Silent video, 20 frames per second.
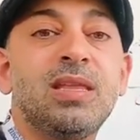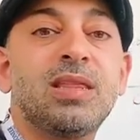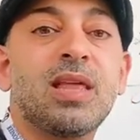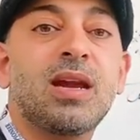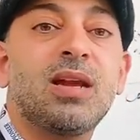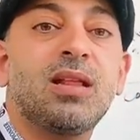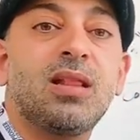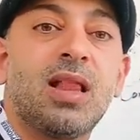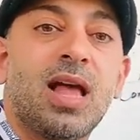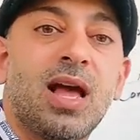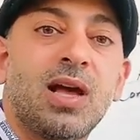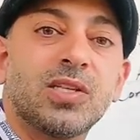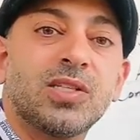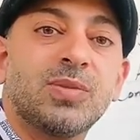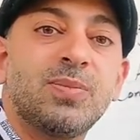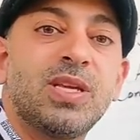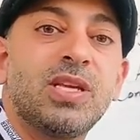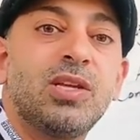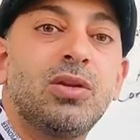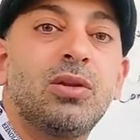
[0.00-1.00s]
that allows
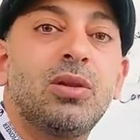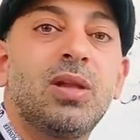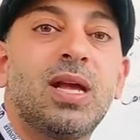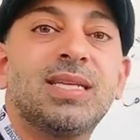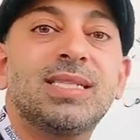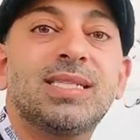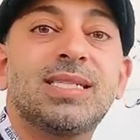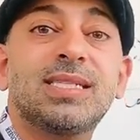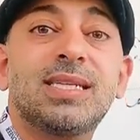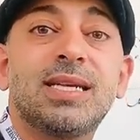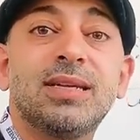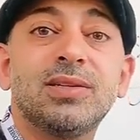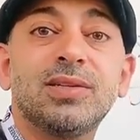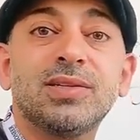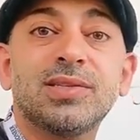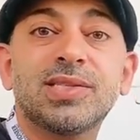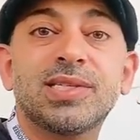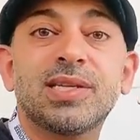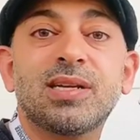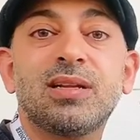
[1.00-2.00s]
me to utilize
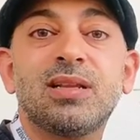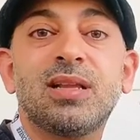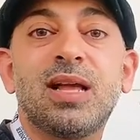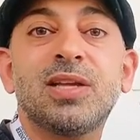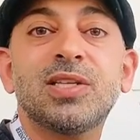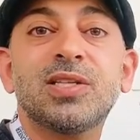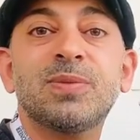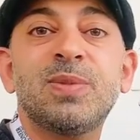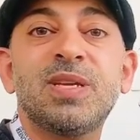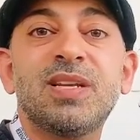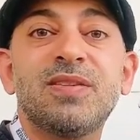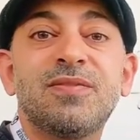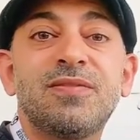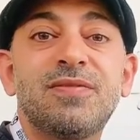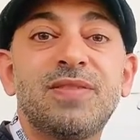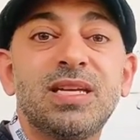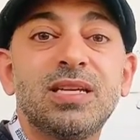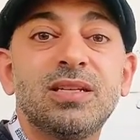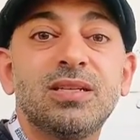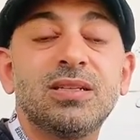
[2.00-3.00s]
skills, that allows me to
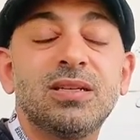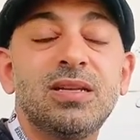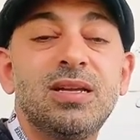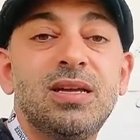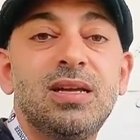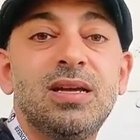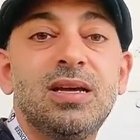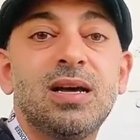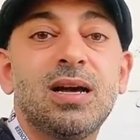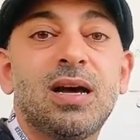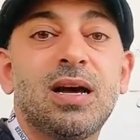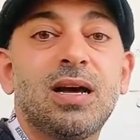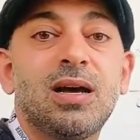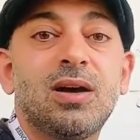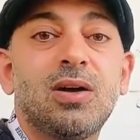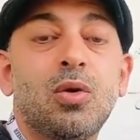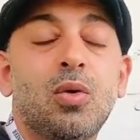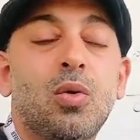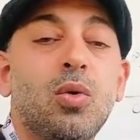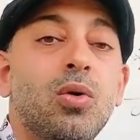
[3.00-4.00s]
feel
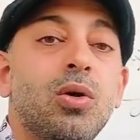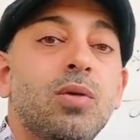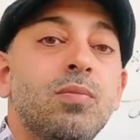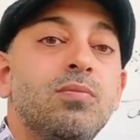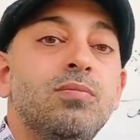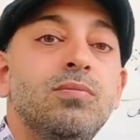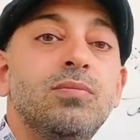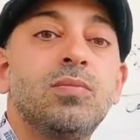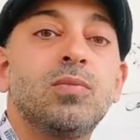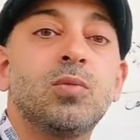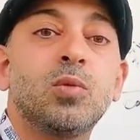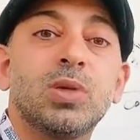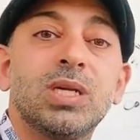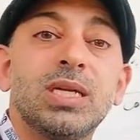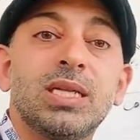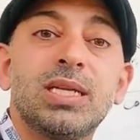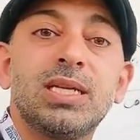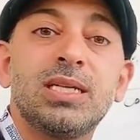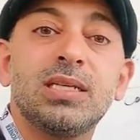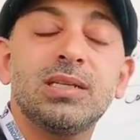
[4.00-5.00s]
or
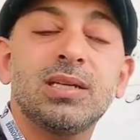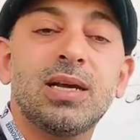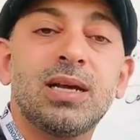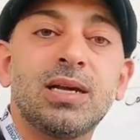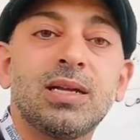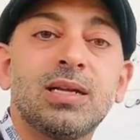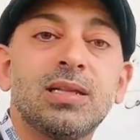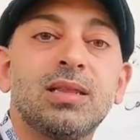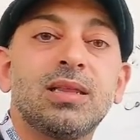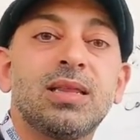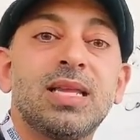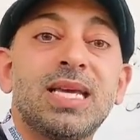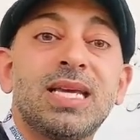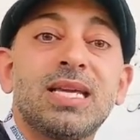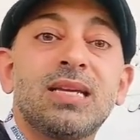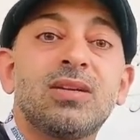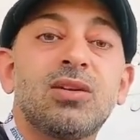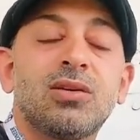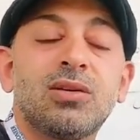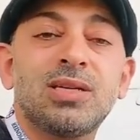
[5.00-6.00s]
really
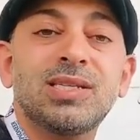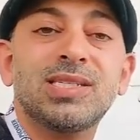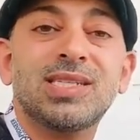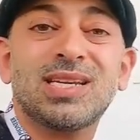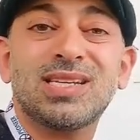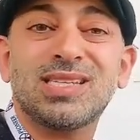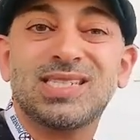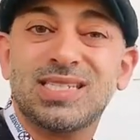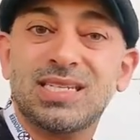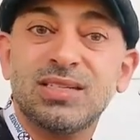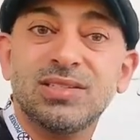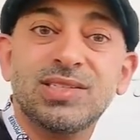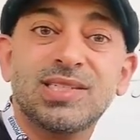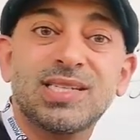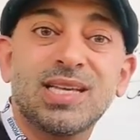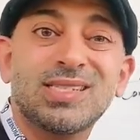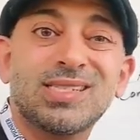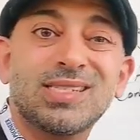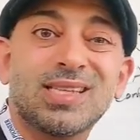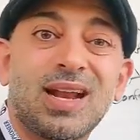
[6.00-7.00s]
land on a set of skill
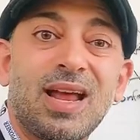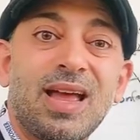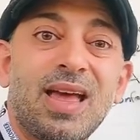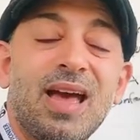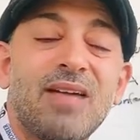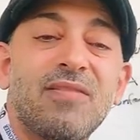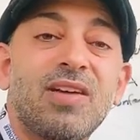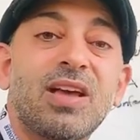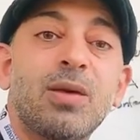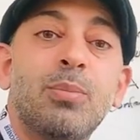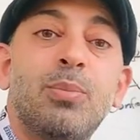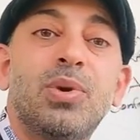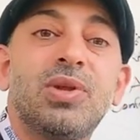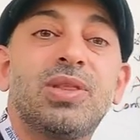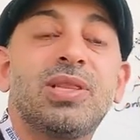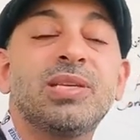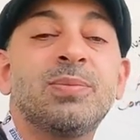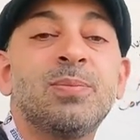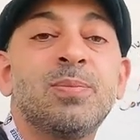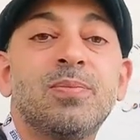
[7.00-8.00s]
sets that I have. I
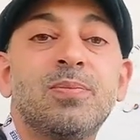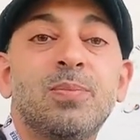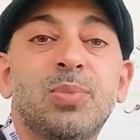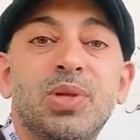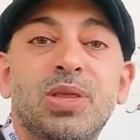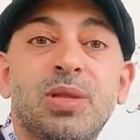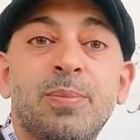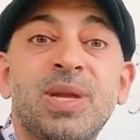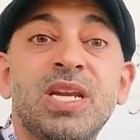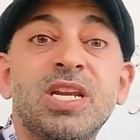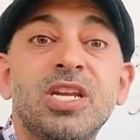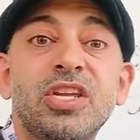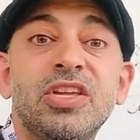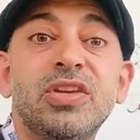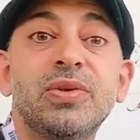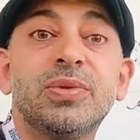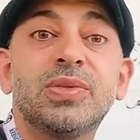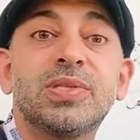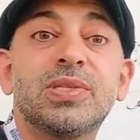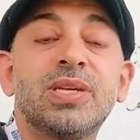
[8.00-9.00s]
can put them into
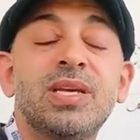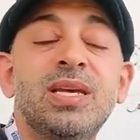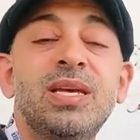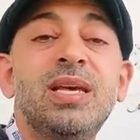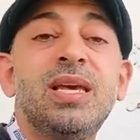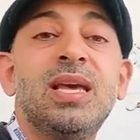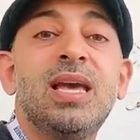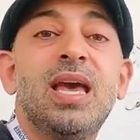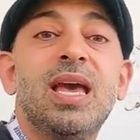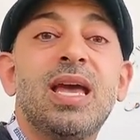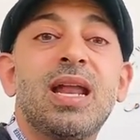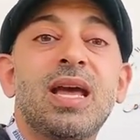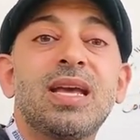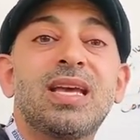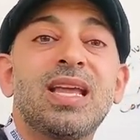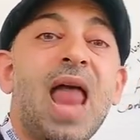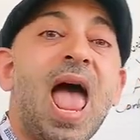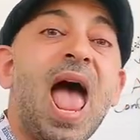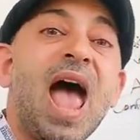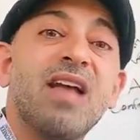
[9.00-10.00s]
use, and I
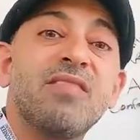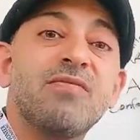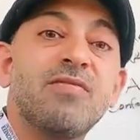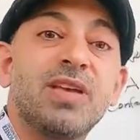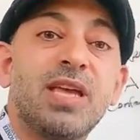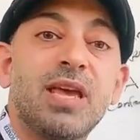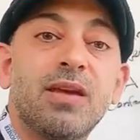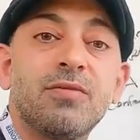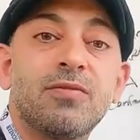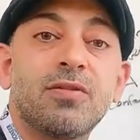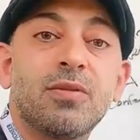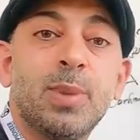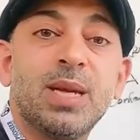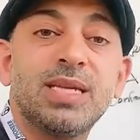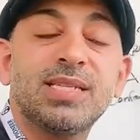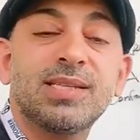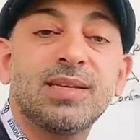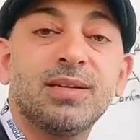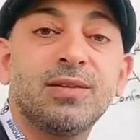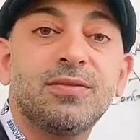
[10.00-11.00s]
can advocate for
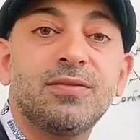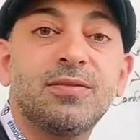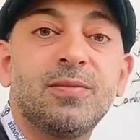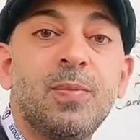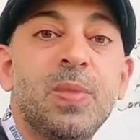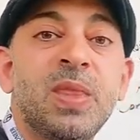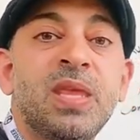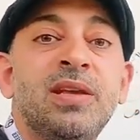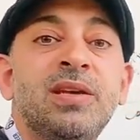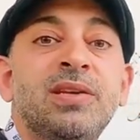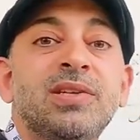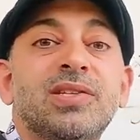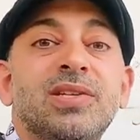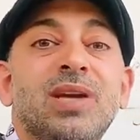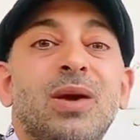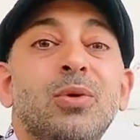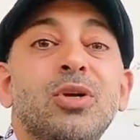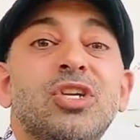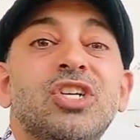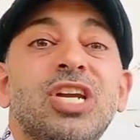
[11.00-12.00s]
myself. So
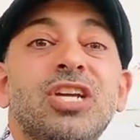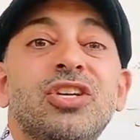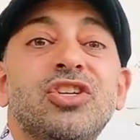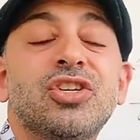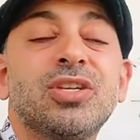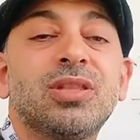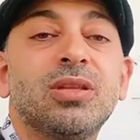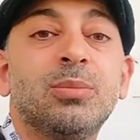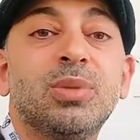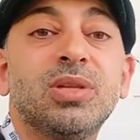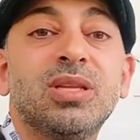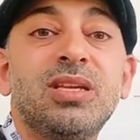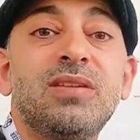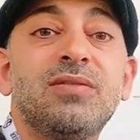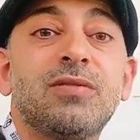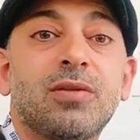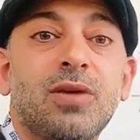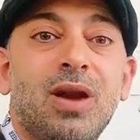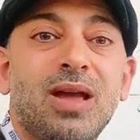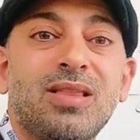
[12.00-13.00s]
now we're changing the
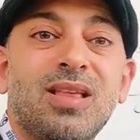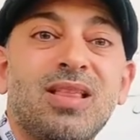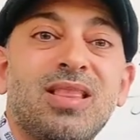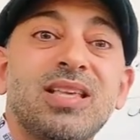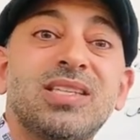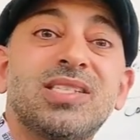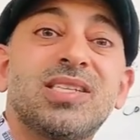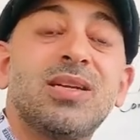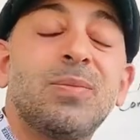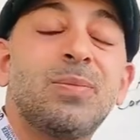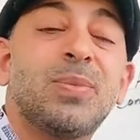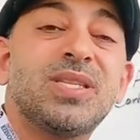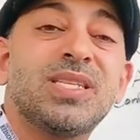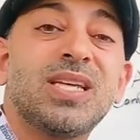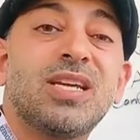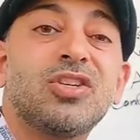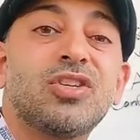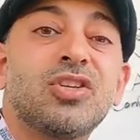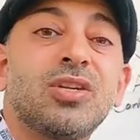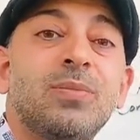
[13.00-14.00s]
belief around it. This could
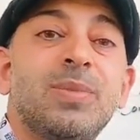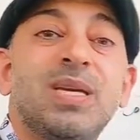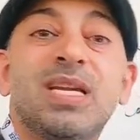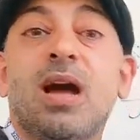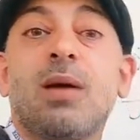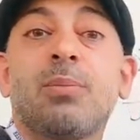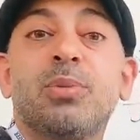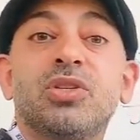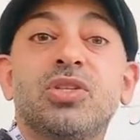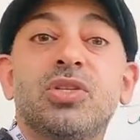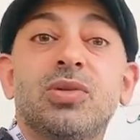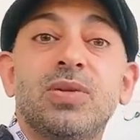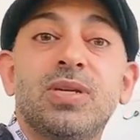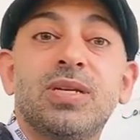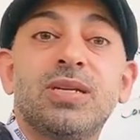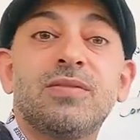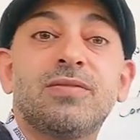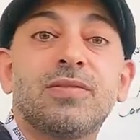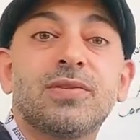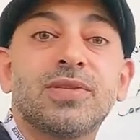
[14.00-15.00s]
potentially be an
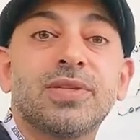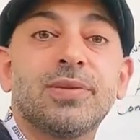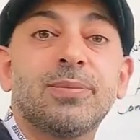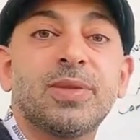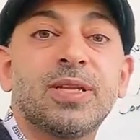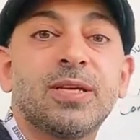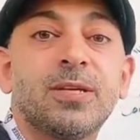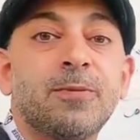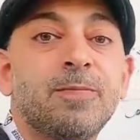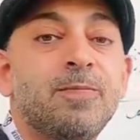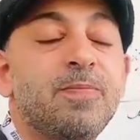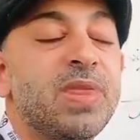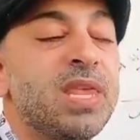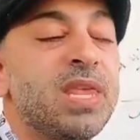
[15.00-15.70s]
opportunity for something.